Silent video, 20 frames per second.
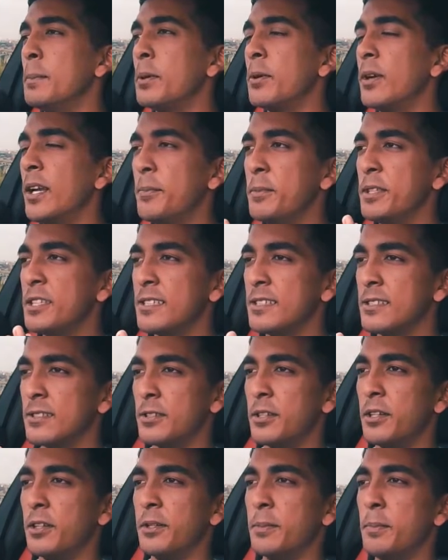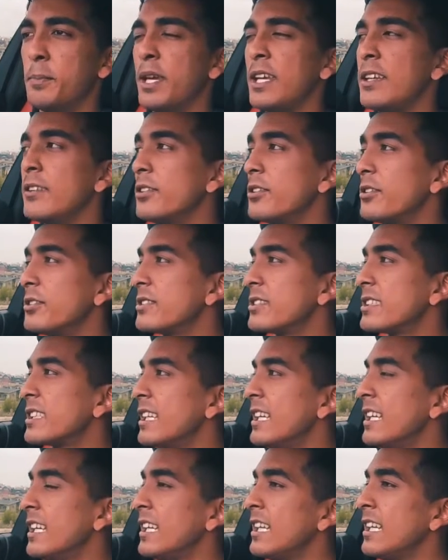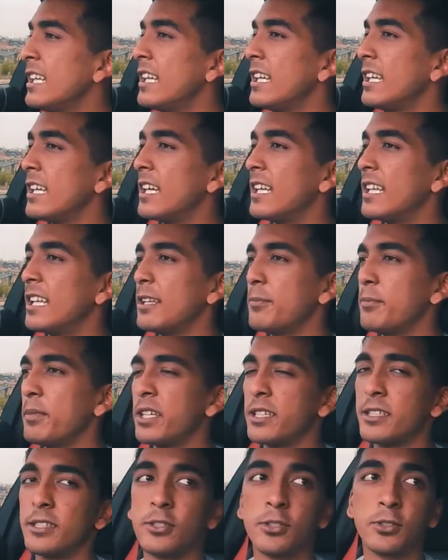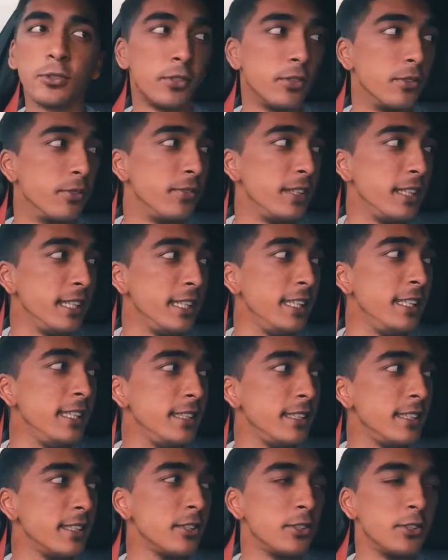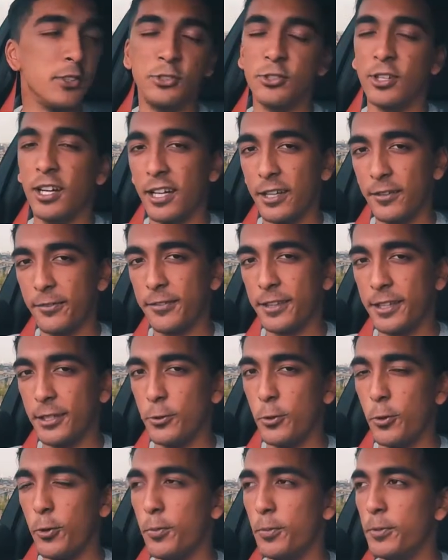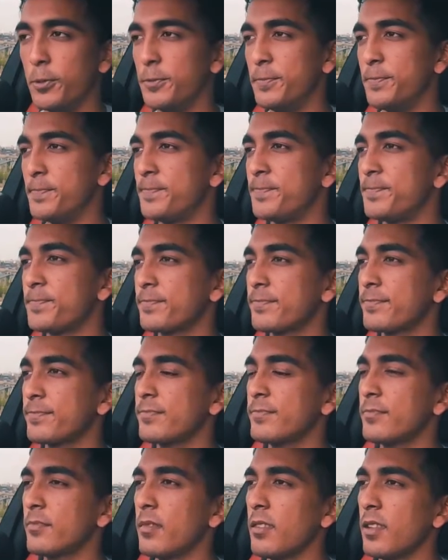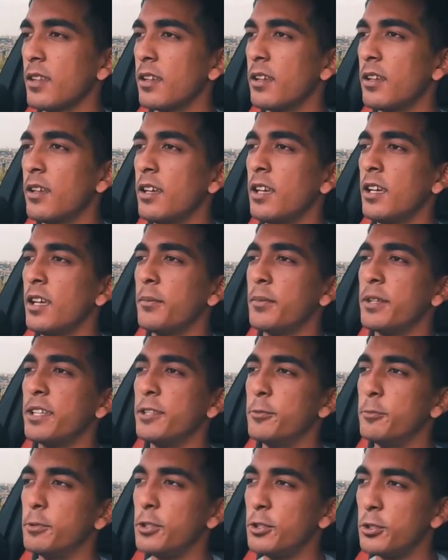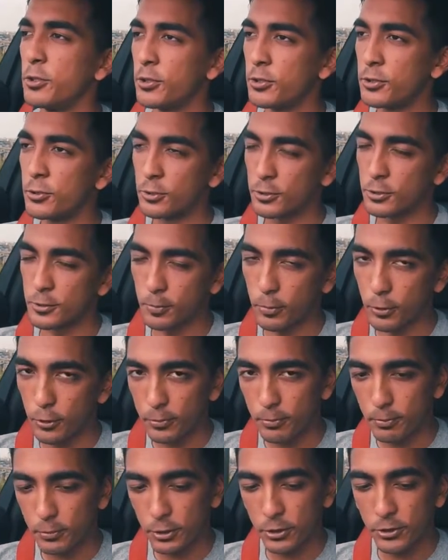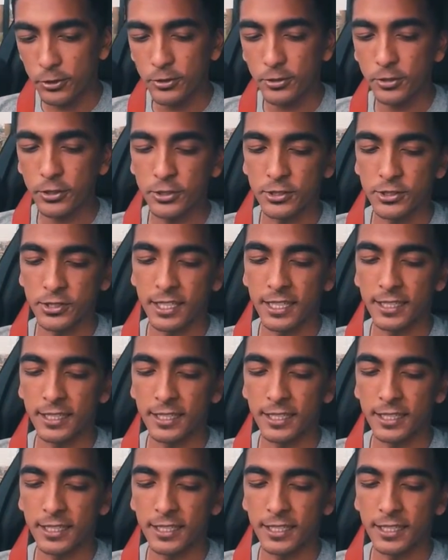parameters around the pedals, and that makes it sort of easier to drive than normal. But then when you go into a sport mode, because it